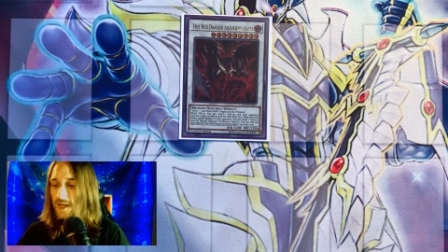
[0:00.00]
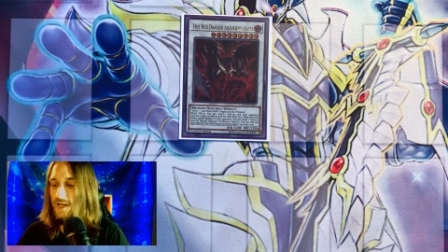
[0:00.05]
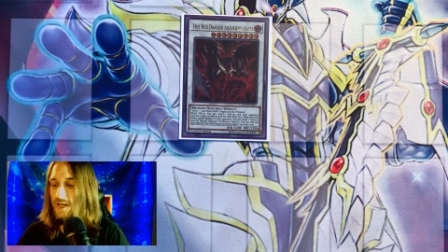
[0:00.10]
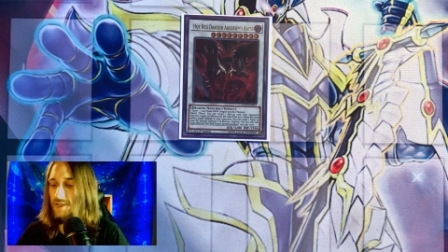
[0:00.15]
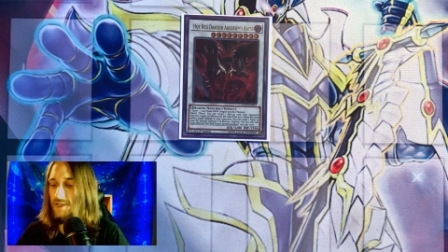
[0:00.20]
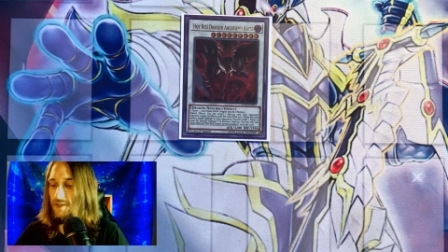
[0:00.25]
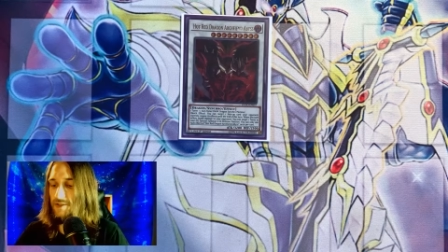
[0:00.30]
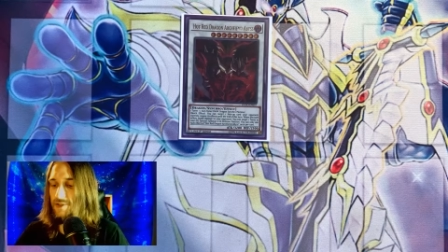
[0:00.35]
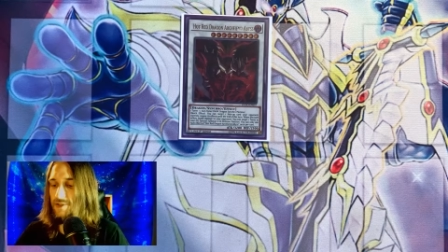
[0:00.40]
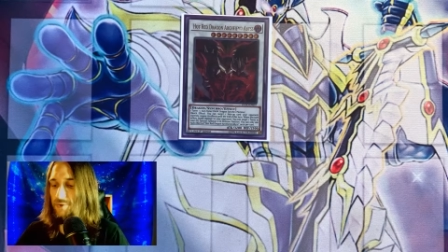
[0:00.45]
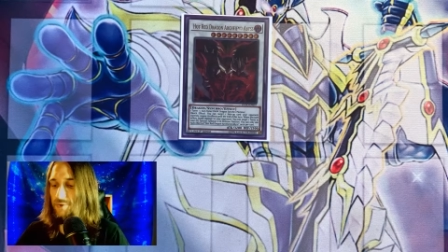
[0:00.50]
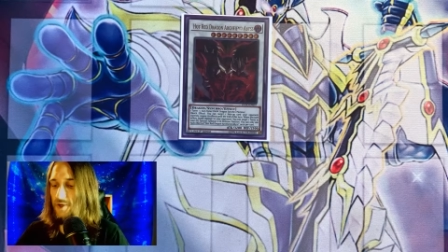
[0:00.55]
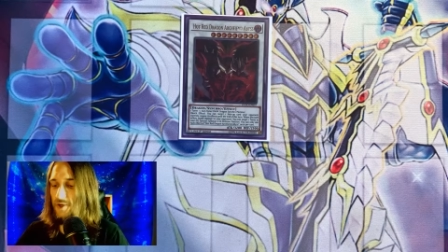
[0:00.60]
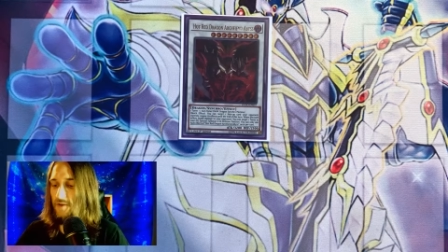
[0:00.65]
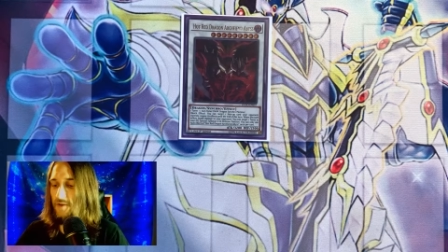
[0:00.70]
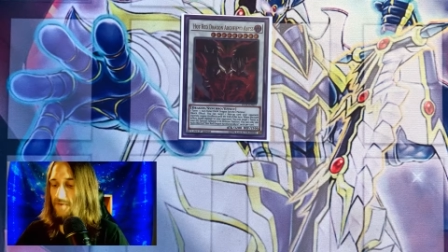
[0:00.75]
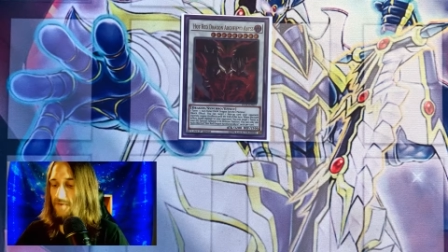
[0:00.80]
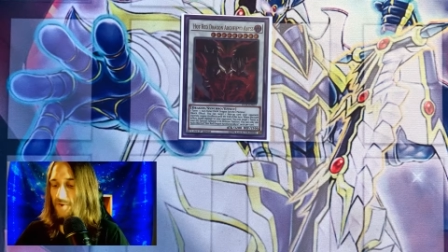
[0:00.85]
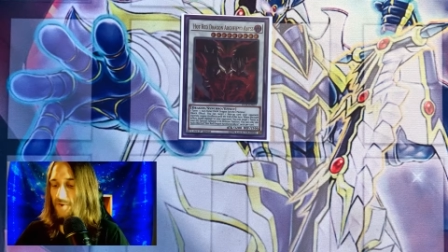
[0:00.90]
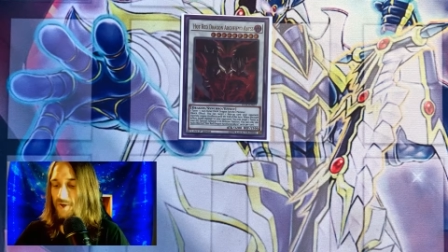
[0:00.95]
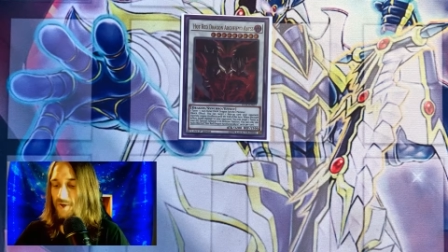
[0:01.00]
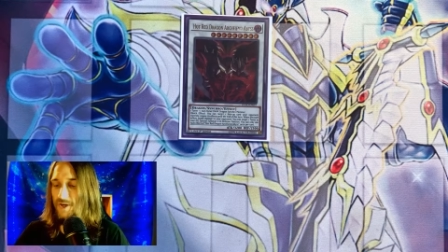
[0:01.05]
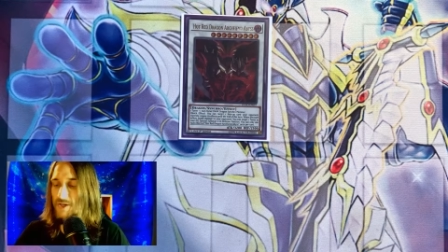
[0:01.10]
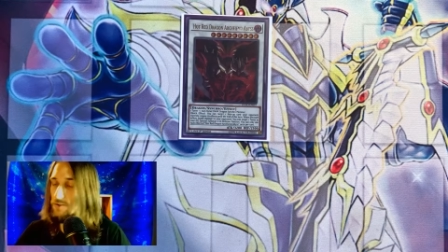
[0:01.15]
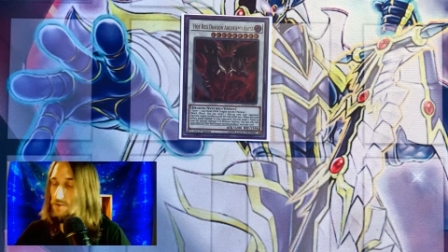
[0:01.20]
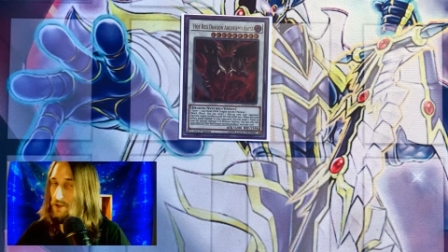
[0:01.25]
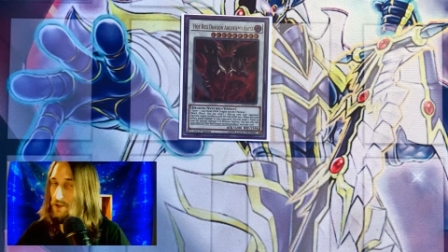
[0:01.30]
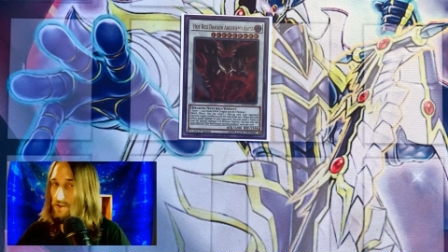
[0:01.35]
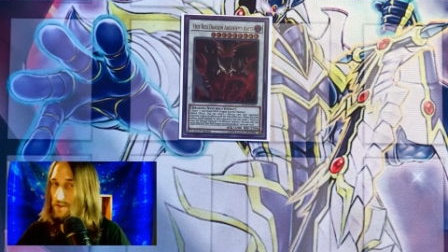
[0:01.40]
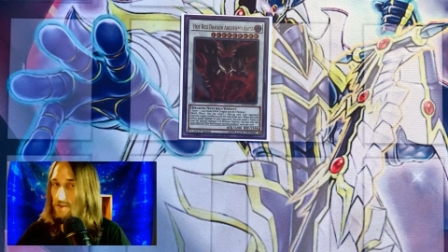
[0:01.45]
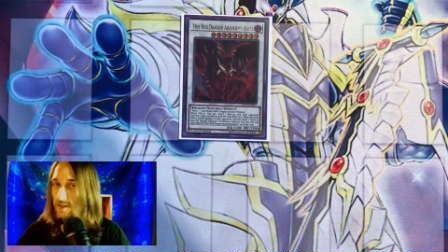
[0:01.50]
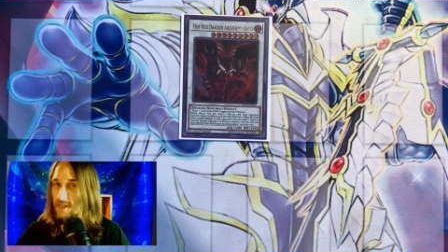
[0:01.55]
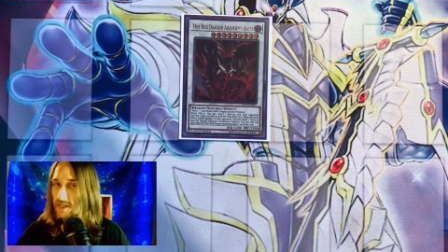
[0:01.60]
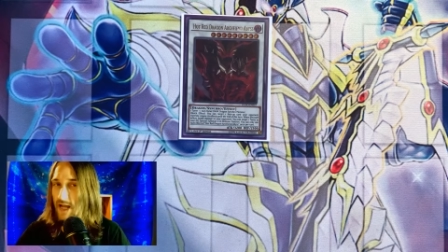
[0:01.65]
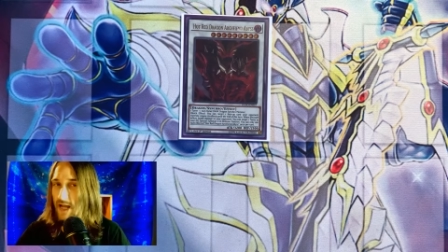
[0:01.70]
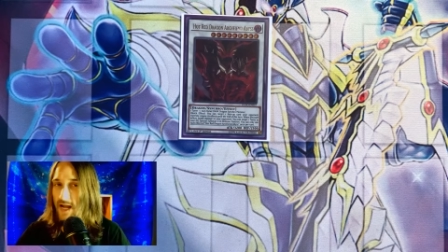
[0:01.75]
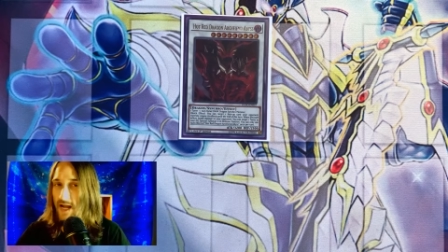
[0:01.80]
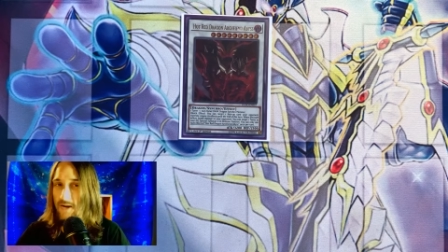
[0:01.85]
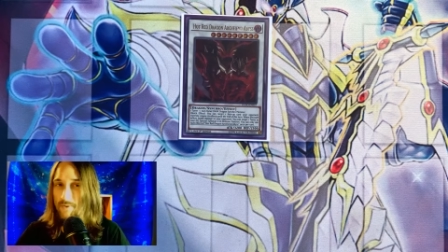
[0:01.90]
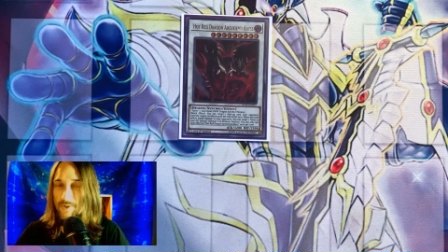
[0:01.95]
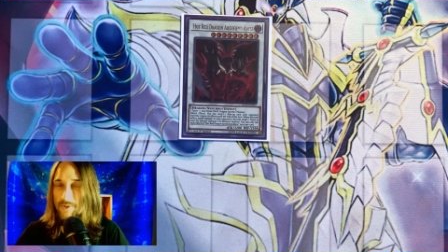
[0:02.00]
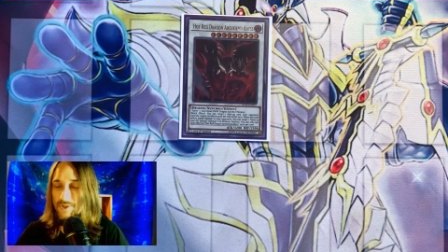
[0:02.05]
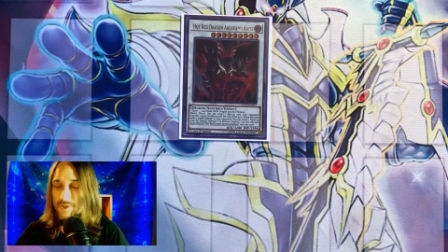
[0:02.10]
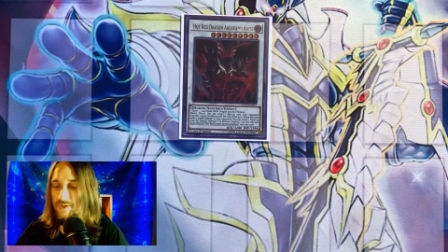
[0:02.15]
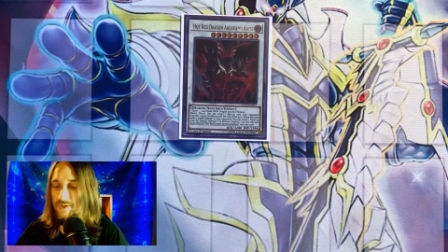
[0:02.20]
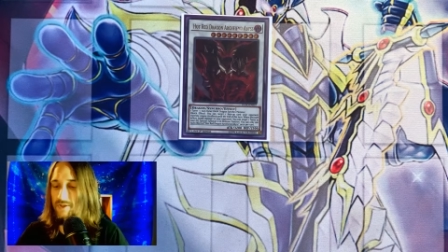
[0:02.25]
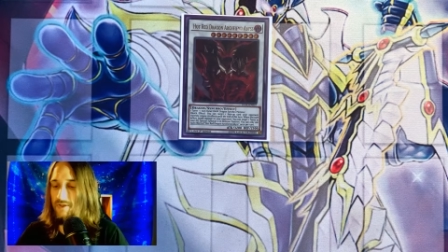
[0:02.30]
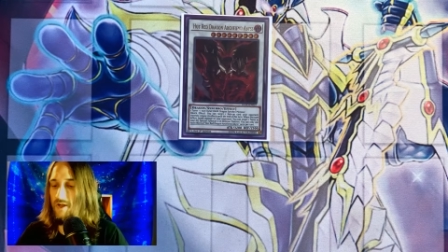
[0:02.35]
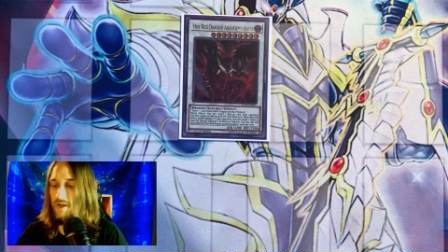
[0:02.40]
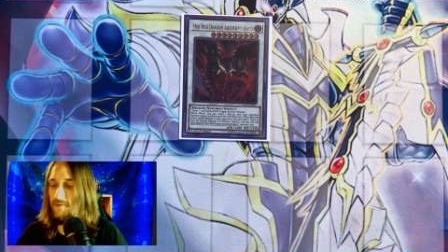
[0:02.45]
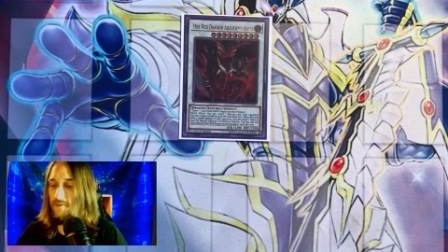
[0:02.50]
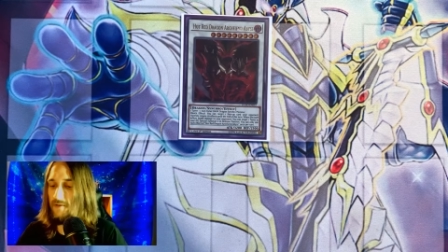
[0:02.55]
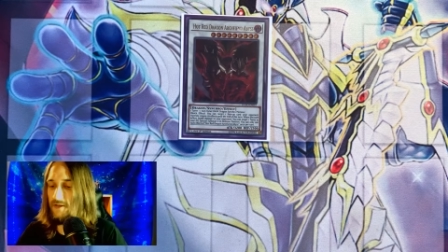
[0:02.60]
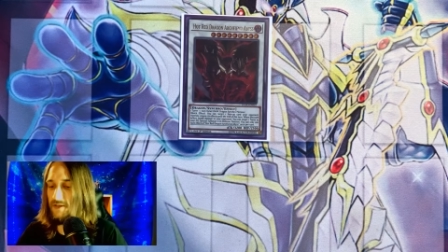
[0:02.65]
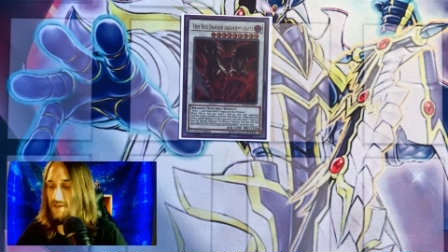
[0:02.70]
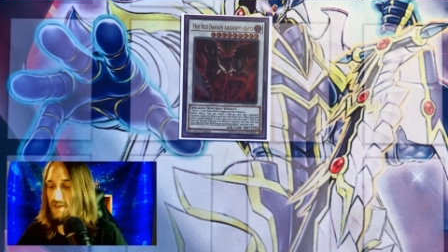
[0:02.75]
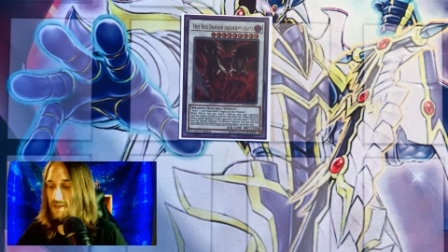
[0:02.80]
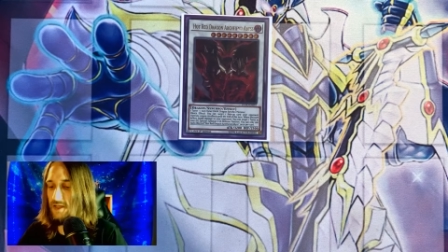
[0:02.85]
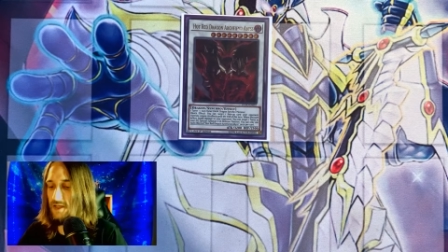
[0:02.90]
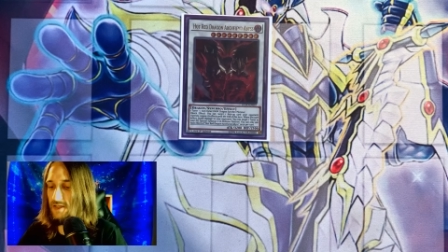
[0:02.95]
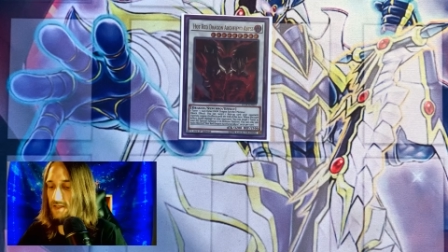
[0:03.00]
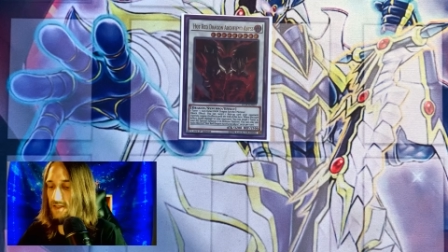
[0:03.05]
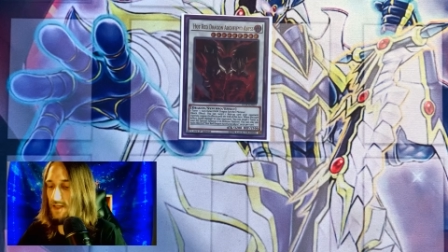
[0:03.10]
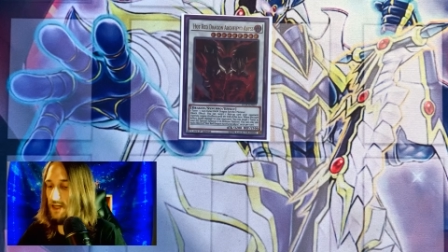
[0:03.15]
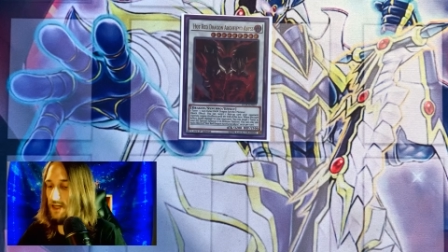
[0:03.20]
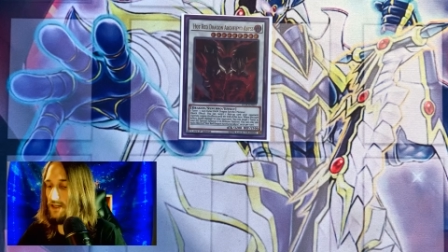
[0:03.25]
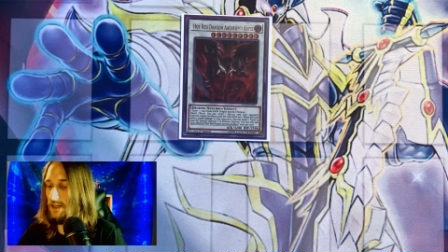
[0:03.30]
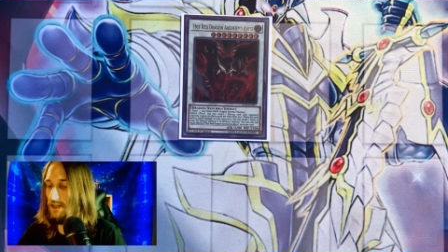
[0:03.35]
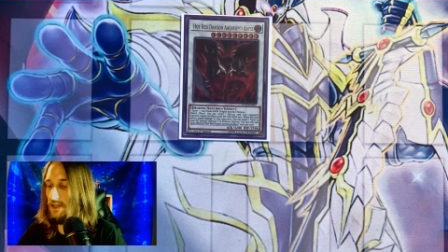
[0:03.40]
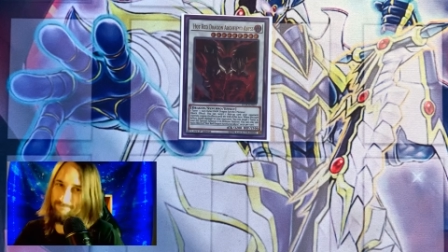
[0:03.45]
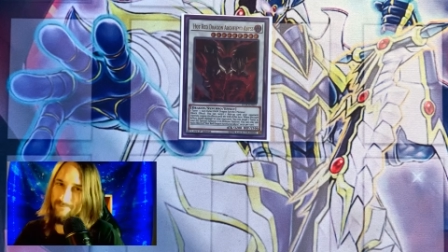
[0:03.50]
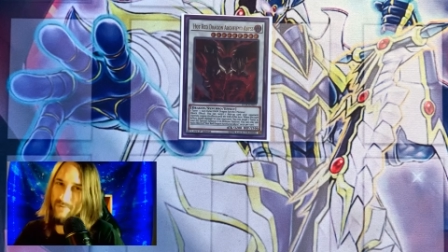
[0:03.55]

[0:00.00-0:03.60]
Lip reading: It's also got 3200 attack, which is nothing to sneeze at.